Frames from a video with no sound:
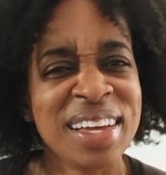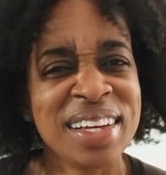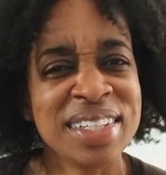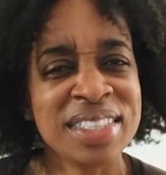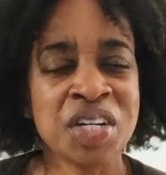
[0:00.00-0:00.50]

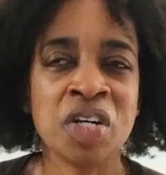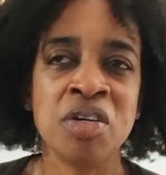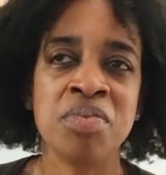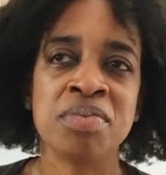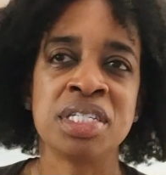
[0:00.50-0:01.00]
in
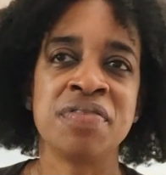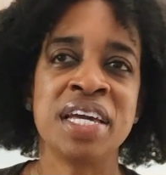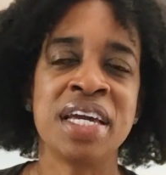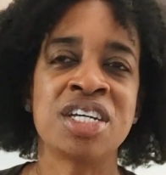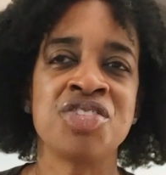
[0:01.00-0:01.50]
terms of
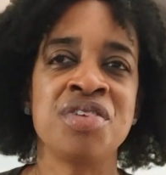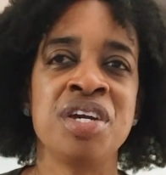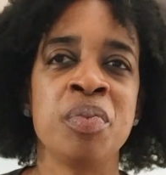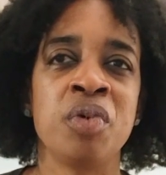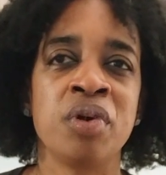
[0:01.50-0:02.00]
that, because you
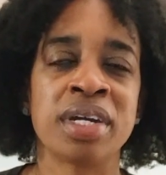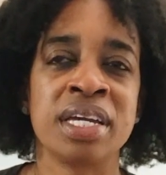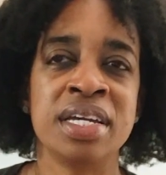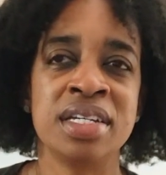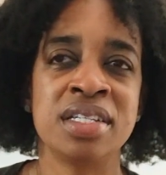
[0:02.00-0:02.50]
hear more
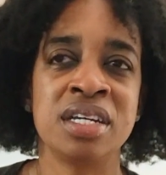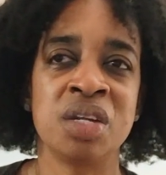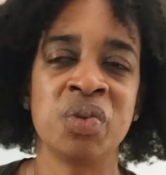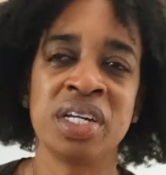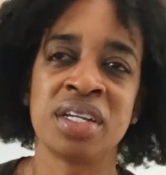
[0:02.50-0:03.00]
kids
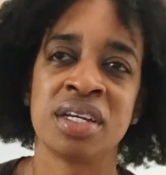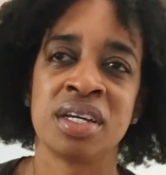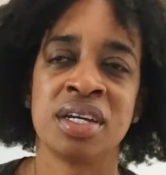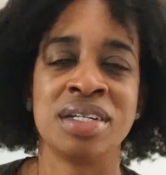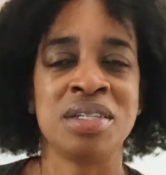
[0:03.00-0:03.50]
dealing with
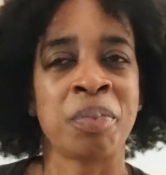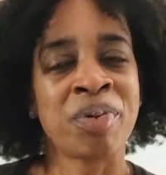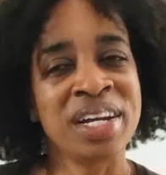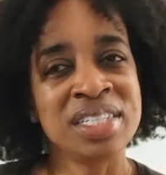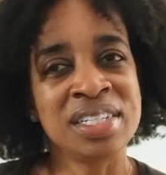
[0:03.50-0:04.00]

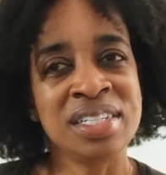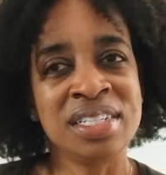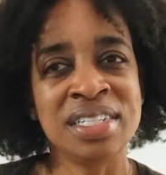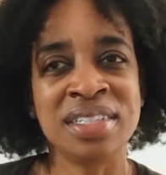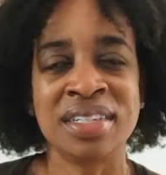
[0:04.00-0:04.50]
depression
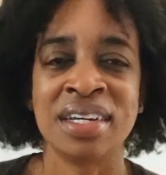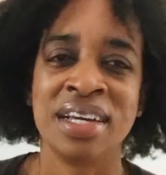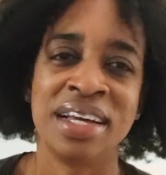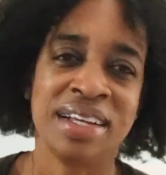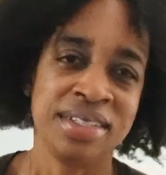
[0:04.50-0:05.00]
and,
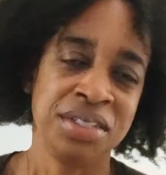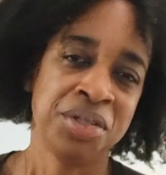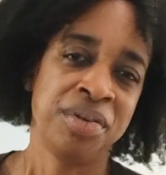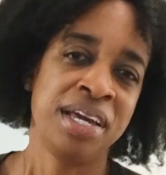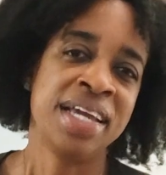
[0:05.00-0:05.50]
you
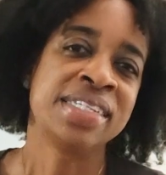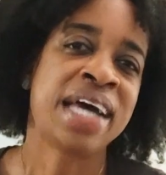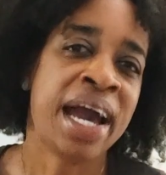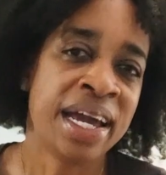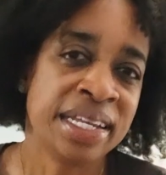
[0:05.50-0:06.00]
know,
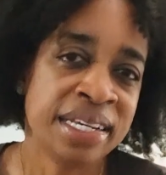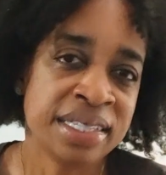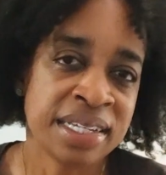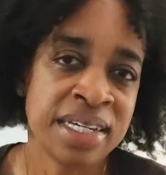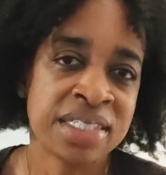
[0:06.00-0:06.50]
anxiety and
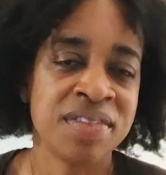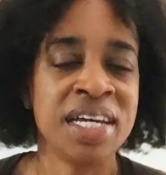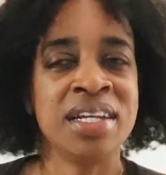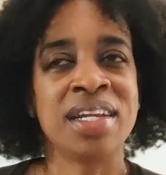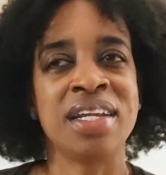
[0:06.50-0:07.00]
things of
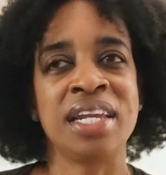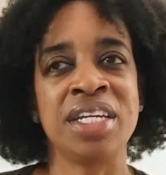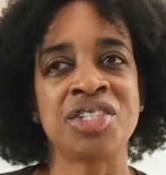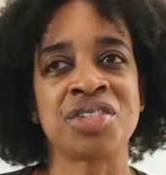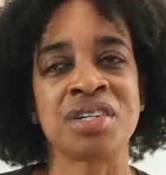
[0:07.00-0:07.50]
that
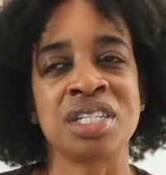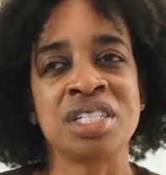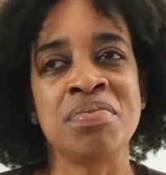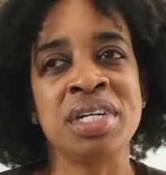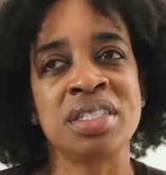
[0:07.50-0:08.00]
nature. And
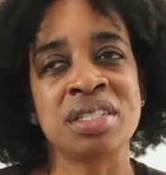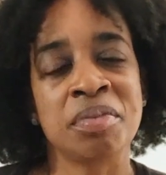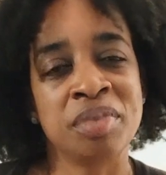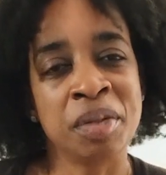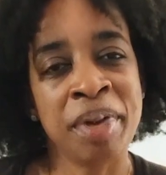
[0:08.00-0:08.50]
she mentioned
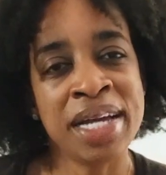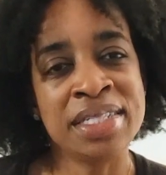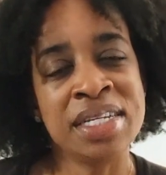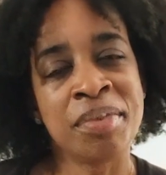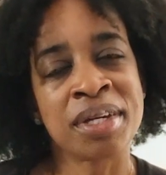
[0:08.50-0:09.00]
the
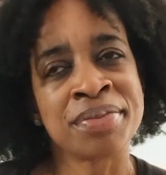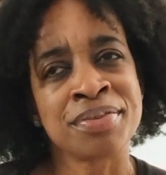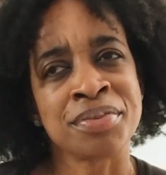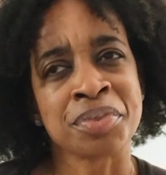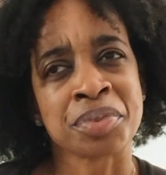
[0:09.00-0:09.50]
pandemic
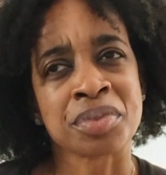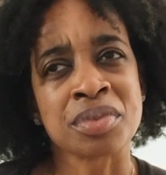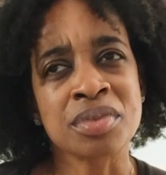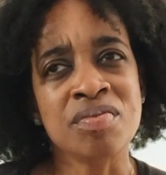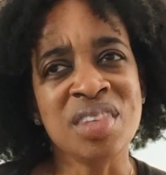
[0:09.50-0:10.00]

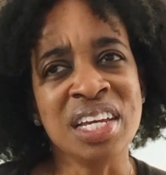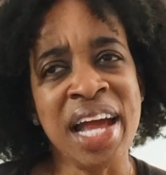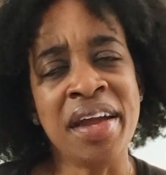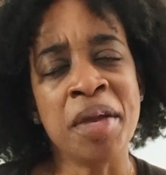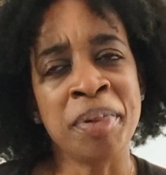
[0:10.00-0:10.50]
and
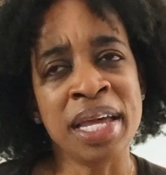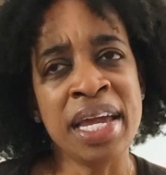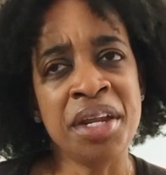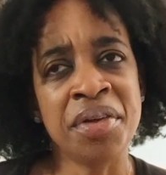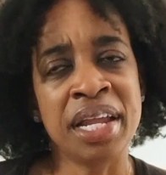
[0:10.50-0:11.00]
how that
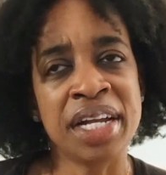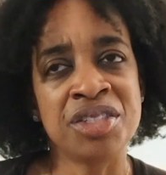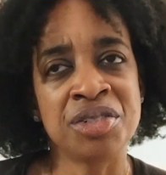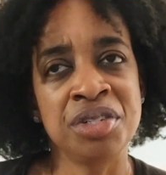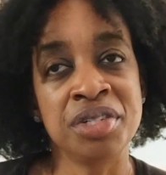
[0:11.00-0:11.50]
played on a lot of
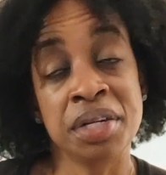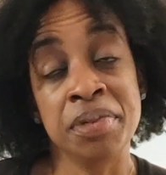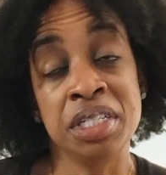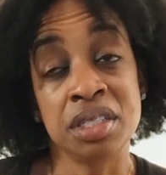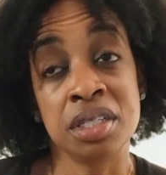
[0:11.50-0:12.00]
children,
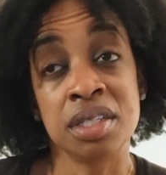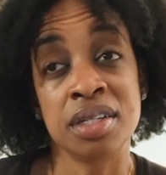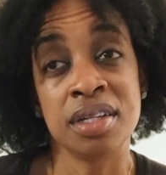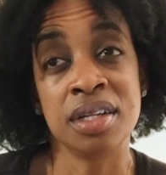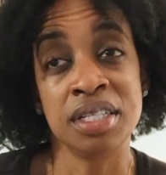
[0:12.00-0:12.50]

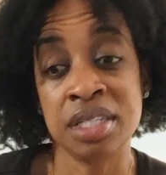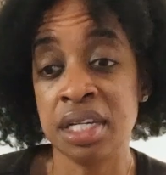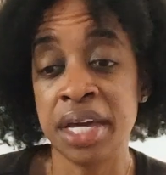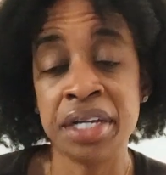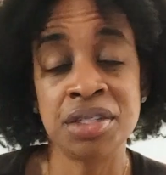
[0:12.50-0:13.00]
and
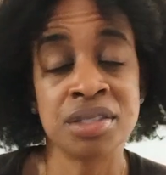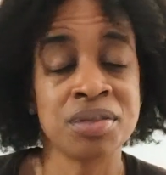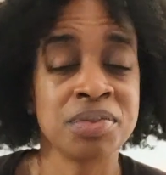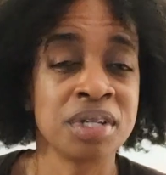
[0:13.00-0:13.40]
teenagers,